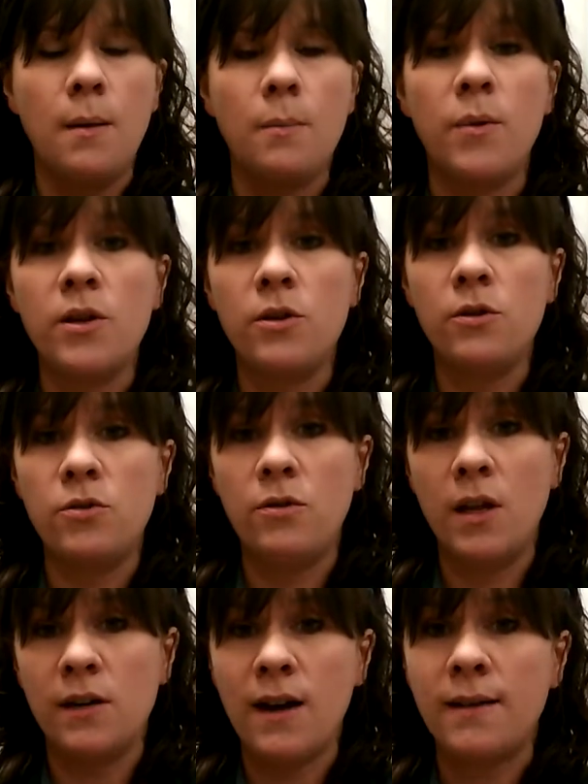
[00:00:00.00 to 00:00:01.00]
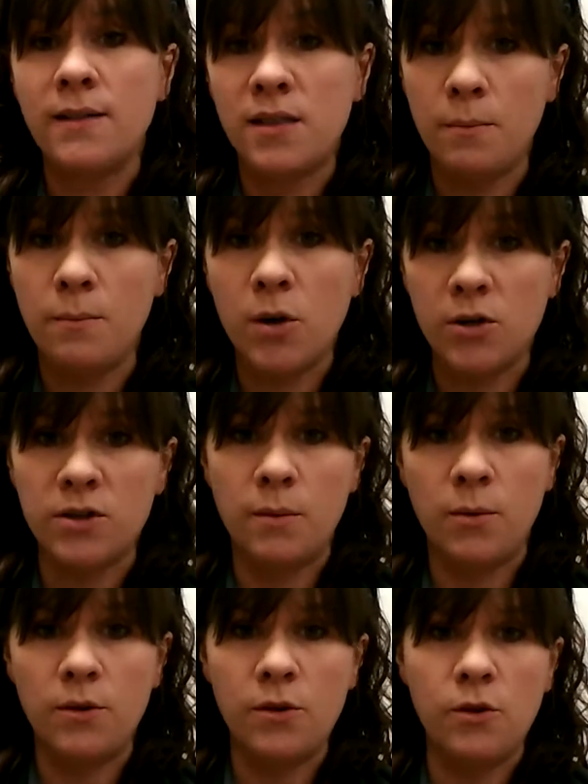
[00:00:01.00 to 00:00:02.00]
but they're not submersible.